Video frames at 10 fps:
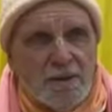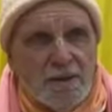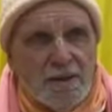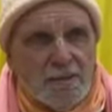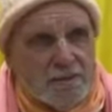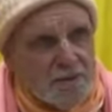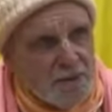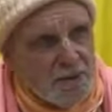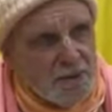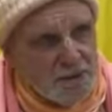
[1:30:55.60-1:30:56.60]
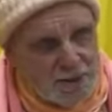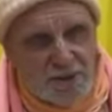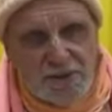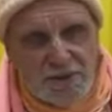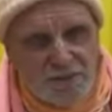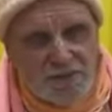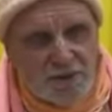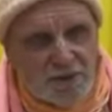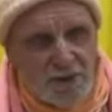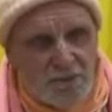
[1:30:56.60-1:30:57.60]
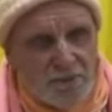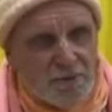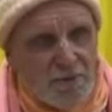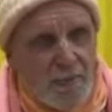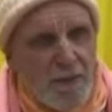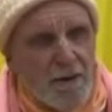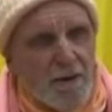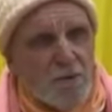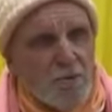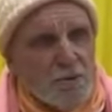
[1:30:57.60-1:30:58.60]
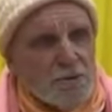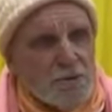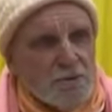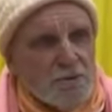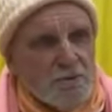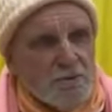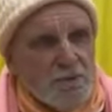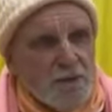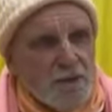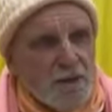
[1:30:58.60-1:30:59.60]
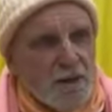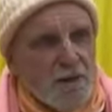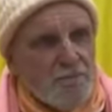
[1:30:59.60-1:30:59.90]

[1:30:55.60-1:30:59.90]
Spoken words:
like the sunset, for example, was the